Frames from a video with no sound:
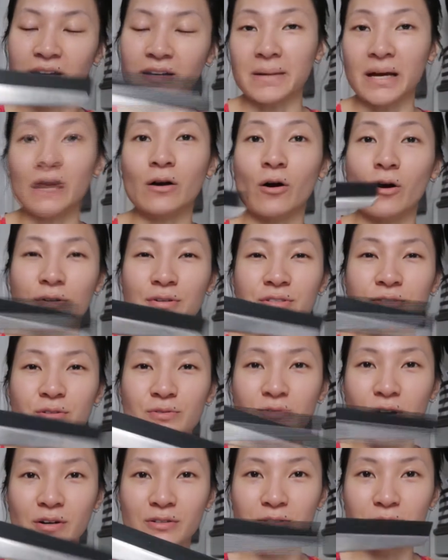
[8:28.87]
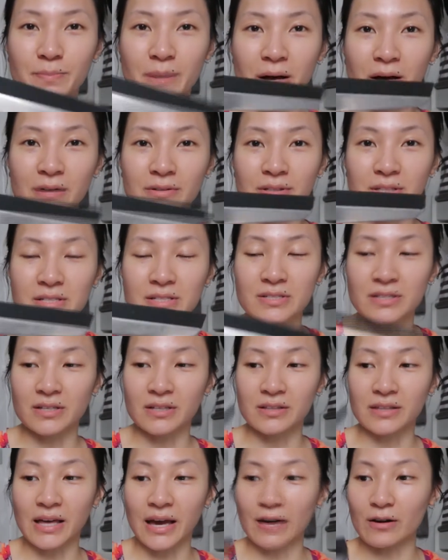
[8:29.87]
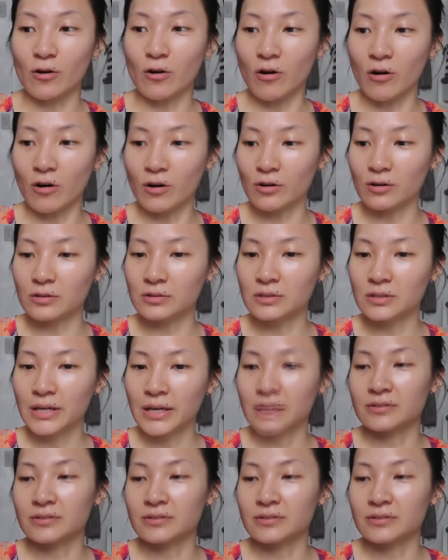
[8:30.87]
I also talked about this in that haul.